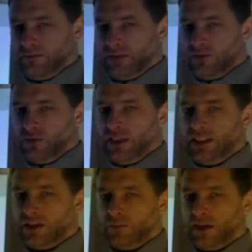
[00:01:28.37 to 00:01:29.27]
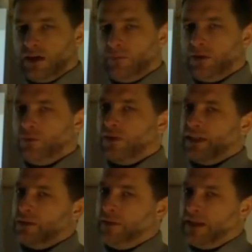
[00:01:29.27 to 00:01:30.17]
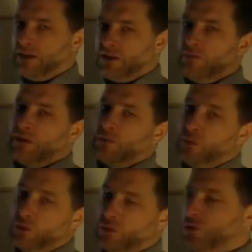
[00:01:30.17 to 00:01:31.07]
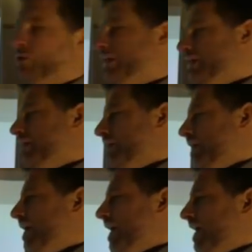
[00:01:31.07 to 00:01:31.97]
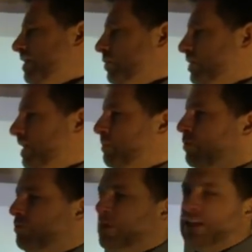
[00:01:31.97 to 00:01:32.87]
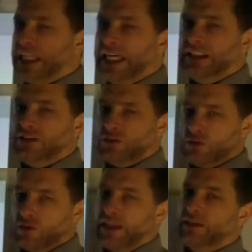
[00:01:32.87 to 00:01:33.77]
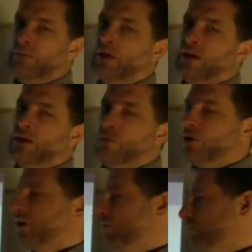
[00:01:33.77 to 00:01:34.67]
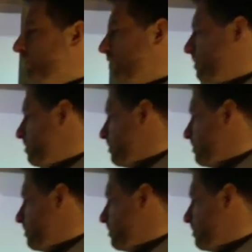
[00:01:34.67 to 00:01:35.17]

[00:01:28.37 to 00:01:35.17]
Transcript: If you heat something up, it will expand. Something will also shrink. And you use that movement change to create a work output.